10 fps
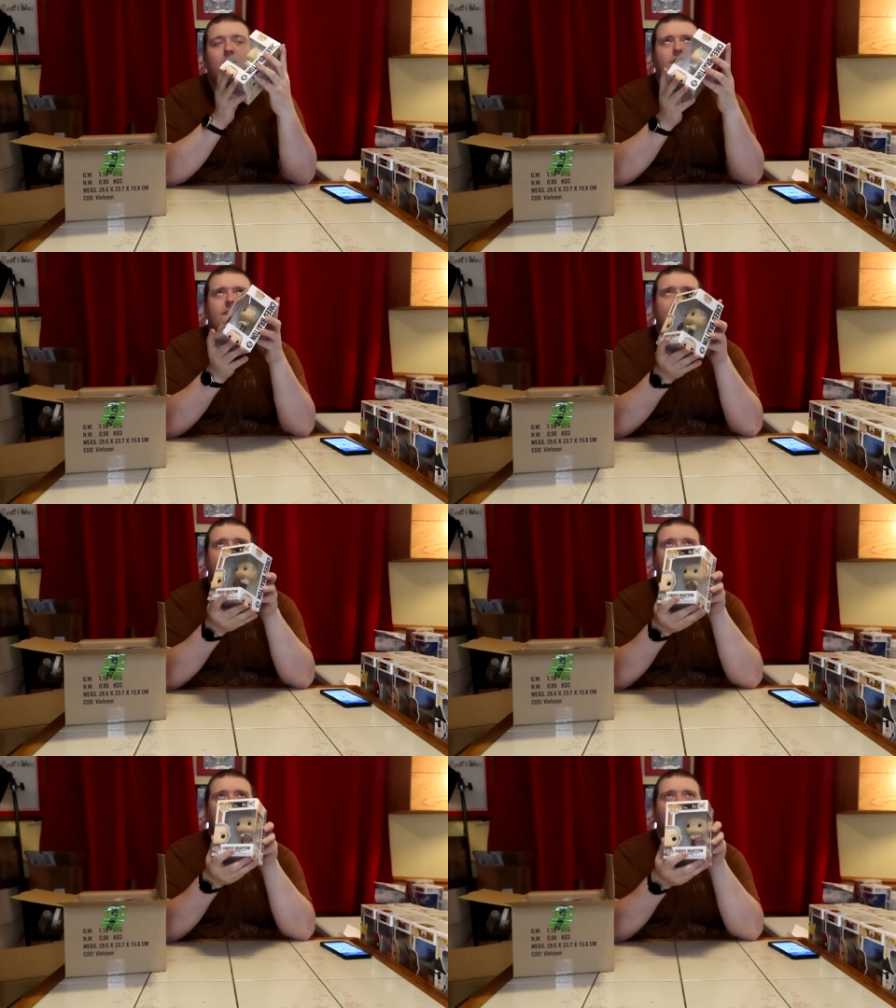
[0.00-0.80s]

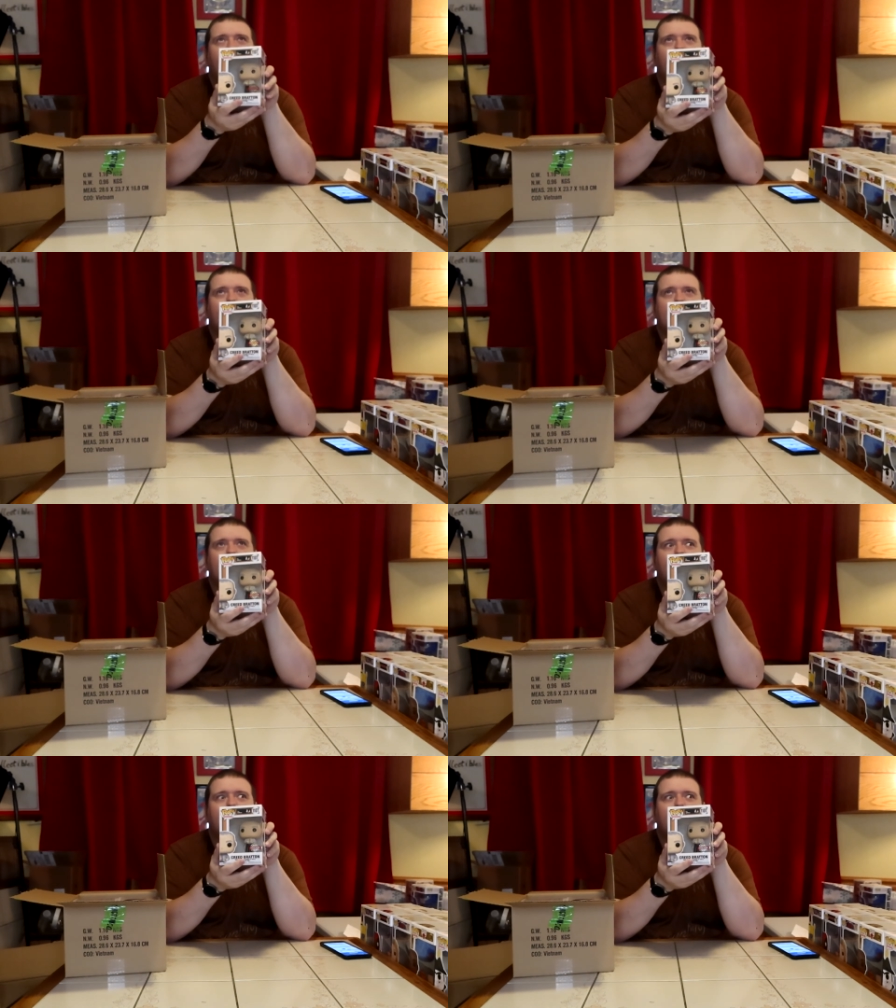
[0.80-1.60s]
overseas. I'm trying to remember what
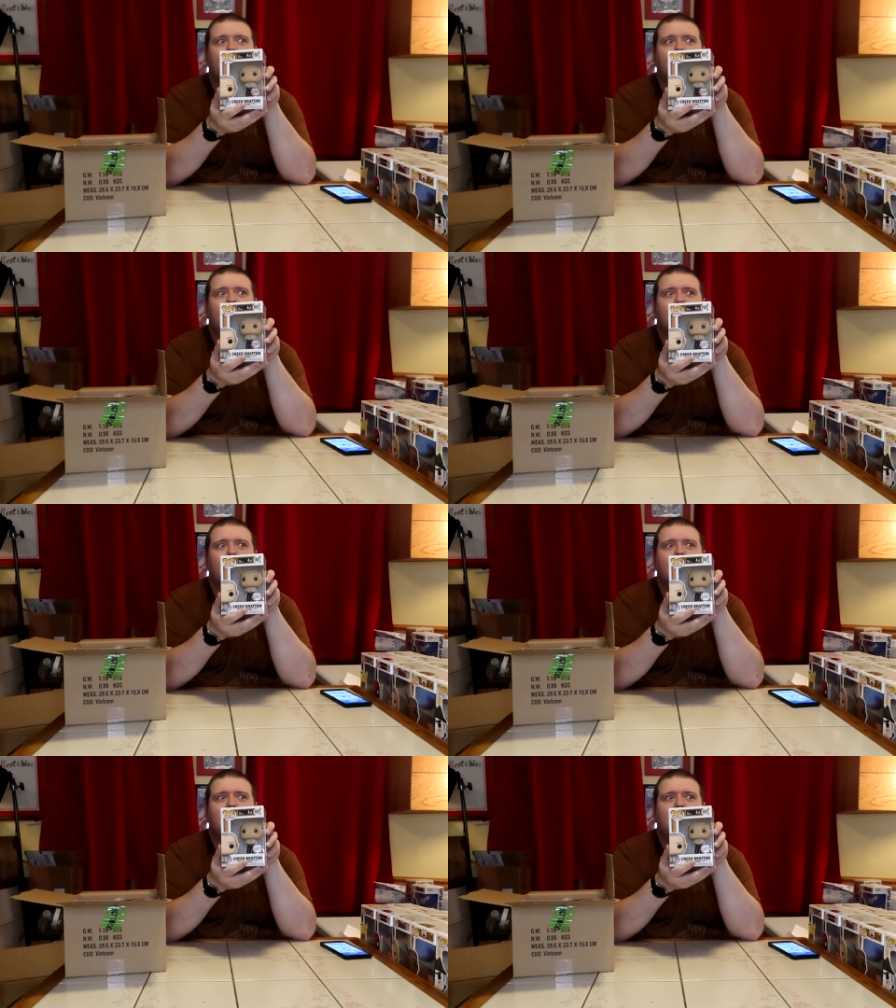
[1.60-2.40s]
the original one
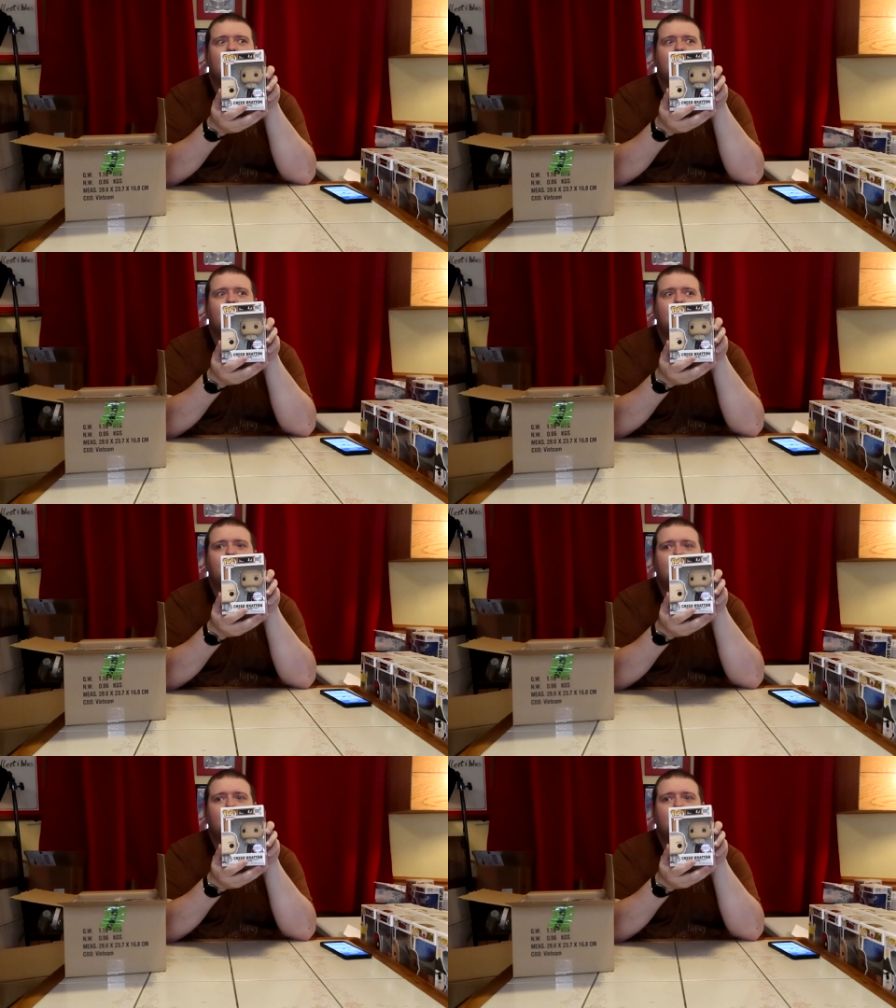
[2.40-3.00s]
was.